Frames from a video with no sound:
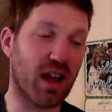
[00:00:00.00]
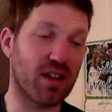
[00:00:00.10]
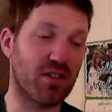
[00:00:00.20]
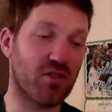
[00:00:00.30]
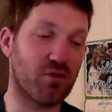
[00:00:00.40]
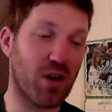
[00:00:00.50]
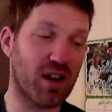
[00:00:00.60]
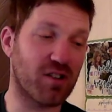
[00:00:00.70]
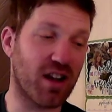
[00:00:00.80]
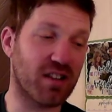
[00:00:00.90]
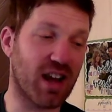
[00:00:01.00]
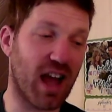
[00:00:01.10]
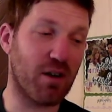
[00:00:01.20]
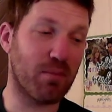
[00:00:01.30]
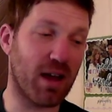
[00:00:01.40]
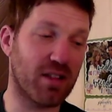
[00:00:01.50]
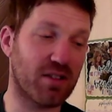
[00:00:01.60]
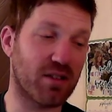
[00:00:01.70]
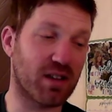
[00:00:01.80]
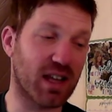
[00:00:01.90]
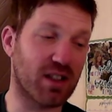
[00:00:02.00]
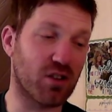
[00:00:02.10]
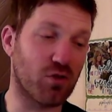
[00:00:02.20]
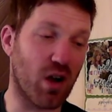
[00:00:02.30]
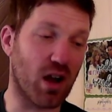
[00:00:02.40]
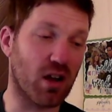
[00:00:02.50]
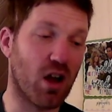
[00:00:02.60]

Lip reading: and strategize on how best to get the drug,